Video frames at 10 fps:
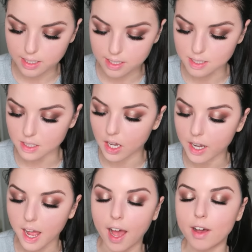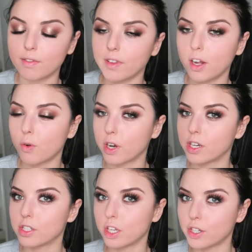It does not have an
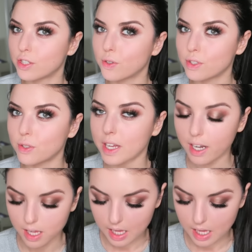orange undertone to it.